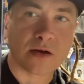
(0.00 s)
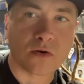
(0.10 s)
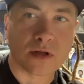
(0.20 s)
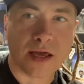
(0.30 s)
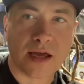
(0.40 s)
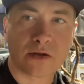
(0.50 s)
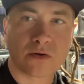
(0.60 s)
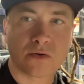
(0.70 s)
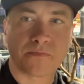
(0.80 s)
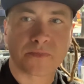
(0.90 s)

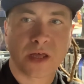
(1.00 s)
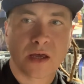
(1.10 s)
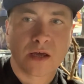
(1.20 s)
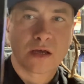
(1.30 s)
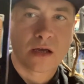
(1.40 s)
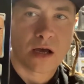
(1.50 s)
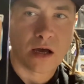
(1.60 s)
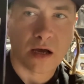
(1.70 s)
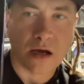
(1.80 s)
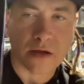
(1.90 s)
Orlando,
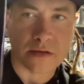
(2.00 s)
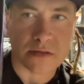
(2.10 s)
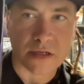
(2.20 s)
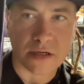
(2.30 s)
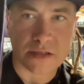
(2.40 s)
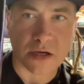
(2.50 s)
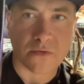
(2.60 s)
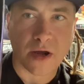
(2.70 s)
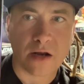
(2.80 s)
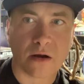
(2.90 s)
the Tuscan
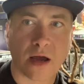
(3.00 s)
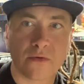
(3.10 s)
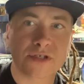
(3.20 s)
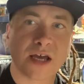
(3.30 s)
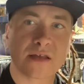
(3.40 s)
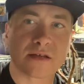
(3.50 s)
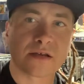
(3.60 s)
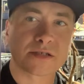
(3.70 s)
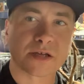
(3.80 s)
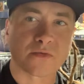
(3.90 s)
Raider. I wish I had the
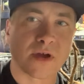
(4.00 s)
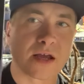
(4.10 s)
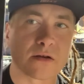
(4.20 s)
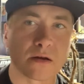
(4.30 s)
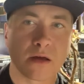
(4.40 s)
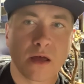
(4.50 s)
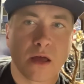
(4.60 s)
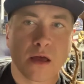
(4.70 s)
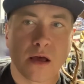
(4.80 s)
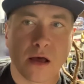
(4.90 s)
Tuscan Raider.
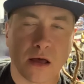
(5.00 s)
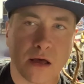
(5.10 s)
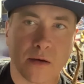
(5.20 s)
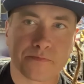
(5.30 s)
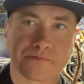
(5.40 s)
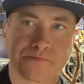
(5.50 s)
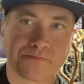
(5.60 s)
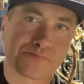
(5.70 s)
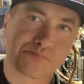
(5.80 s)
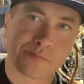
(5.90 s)
I
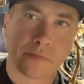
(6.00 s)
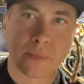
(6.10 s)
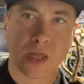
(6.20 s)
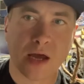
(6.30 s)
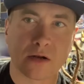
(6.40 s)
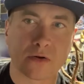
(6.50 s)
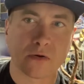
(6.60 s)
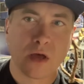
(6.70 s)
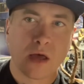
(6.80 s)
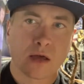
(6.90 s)
don't know.
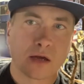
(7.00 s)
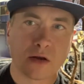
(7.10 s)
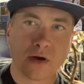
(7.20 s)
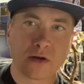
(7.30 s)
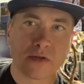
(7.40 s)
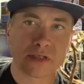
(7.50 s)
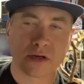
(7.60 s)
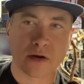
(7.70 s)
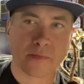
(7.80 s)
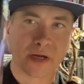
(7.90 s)
I know these
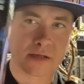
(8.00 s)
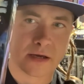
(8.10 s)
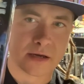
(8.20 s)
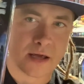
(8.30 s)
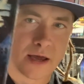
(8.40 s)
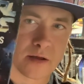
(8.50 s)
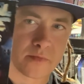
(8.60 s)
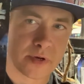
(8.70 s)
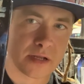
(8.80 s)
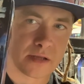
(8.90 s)
aren't a big ticket item,
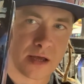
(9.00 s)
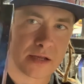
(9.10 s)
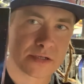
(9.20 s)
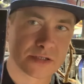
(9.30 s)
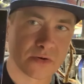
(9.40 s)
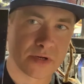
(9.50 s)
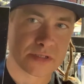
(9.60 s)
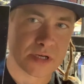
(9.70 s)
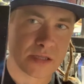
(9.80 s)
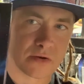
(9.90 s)
but I just always
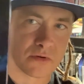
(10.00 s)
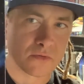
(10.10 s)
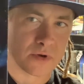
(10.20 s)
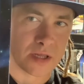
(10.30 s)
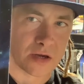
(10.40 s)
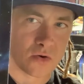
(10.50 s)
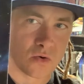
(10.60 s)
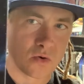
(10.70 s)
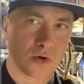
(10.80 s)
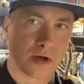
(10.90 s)
thought they were really
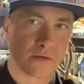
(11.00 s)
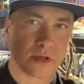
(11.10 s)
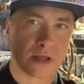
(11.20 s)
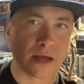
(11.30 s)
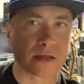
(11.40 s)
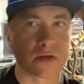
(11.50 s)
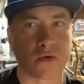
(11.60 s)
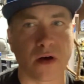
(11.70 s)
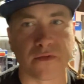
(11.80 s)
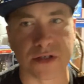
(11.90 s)
cool. I really like the
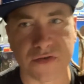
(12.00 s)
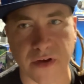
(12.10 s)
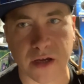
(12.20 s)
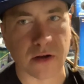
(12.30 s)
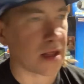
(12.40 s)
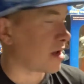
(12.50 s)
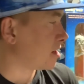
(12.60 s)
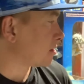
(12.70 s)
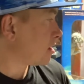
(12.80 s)
12-inch figure line.